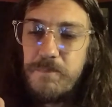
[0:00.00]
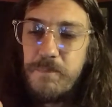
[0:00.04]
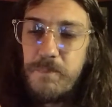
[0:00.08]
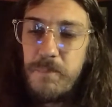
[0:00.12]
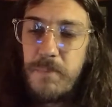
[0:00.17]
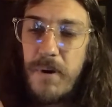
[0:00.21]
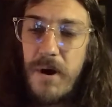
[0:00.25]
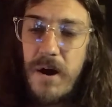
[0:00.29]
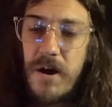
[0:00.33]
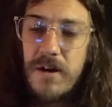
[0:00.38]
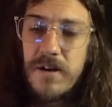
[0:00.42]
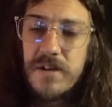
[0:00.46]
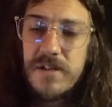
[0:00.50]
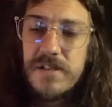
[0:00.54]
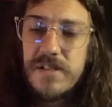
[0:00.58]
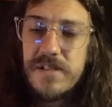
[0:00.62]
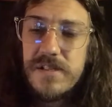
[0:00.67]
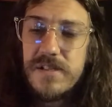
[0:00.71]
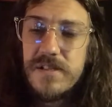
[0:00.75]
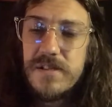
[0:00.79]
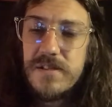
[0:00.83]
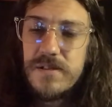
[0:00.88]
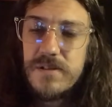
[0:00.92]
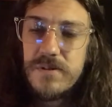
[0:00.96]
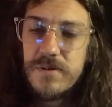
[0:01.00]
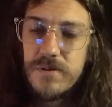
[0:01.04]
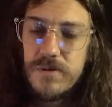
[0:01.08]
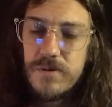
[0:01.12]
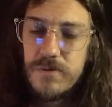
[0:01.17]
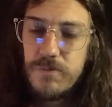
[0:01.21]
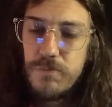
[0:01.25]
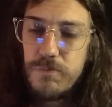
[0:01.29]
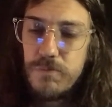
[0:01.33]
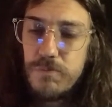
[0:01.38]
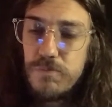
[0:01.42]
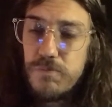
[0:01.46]
box
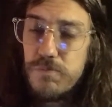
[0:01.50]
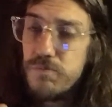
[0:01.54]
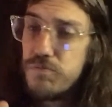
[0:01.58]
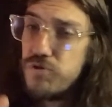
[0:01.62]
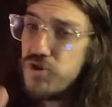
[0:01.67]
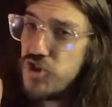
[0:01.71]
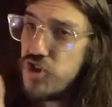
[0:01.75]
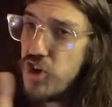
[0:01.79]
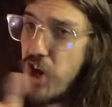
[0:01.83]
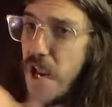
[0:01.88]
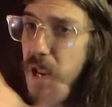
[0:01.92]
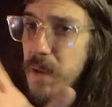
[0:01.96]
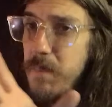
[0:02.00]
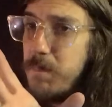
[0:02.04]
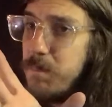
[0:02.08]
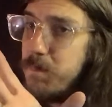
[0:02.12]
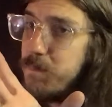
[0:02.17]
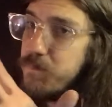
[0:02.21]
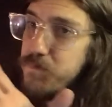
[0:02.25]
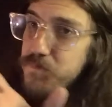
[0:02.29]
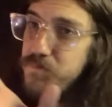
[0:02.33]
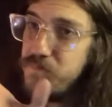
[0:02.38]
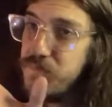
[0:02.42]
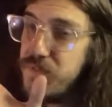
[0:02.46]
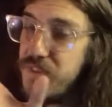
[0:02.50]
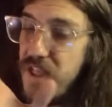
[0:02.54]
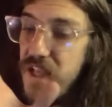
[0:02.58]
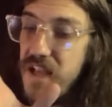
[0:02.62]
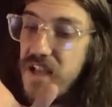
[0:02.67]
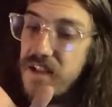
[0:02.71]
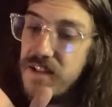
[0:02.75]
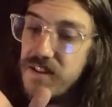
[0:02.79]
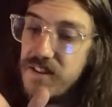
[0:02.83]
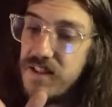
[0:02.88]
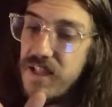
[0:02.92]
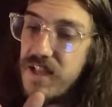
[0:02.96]
shape
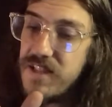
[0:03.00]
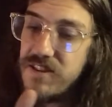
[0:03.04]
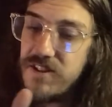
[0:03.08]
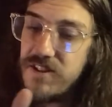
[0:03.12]
thing that the